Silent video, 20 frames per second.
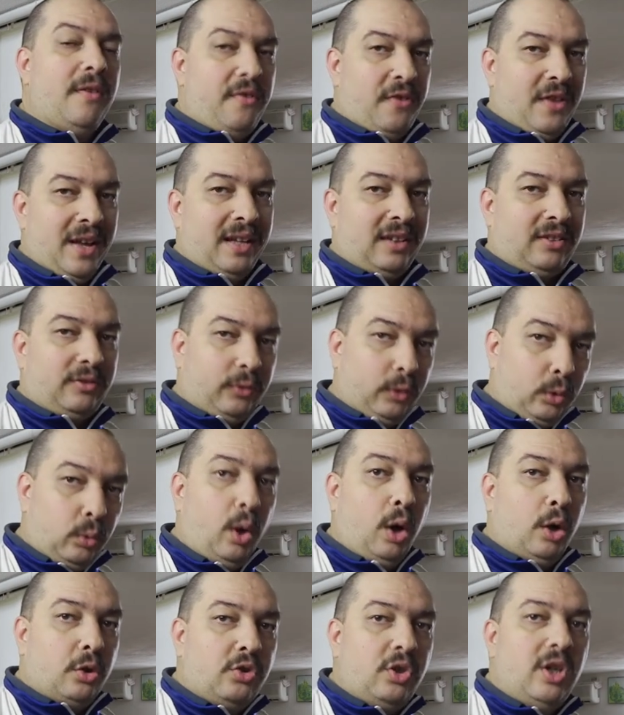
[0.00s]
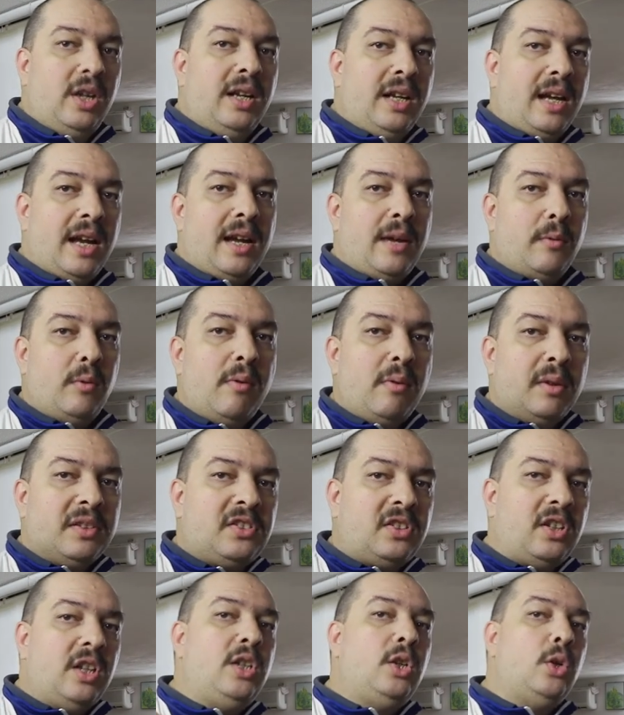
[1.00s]
thanks for watching, and we will
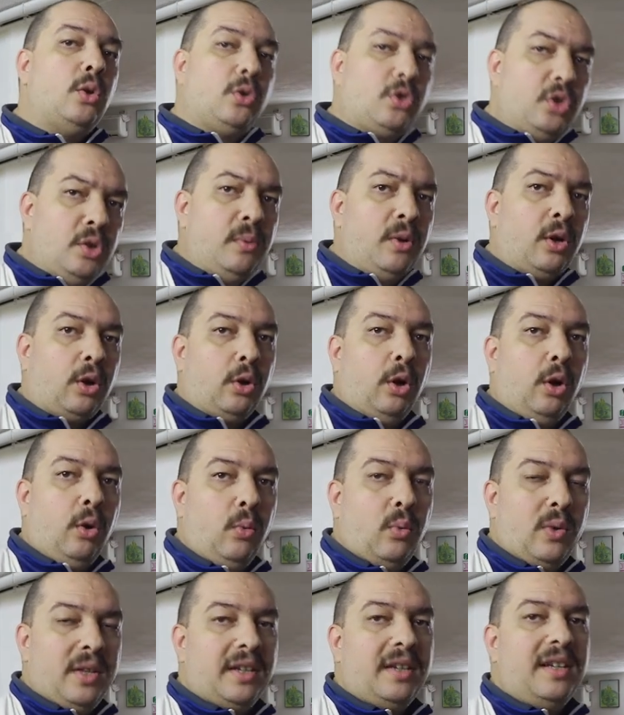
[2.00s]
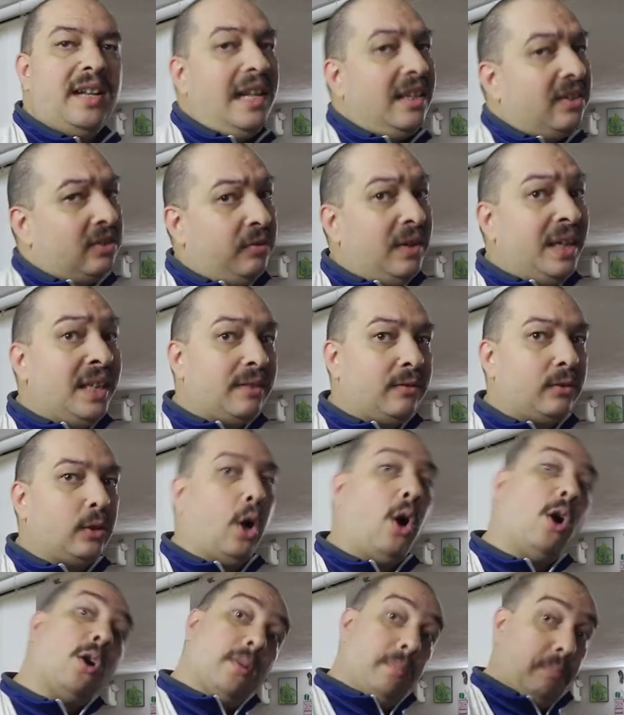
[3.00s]
see you tomorrow with the next Veda
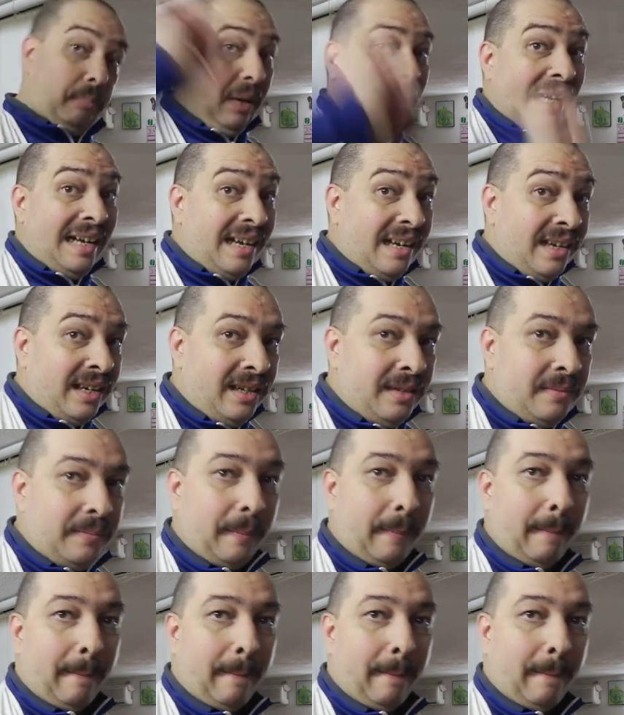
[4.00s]
vlog. Bye!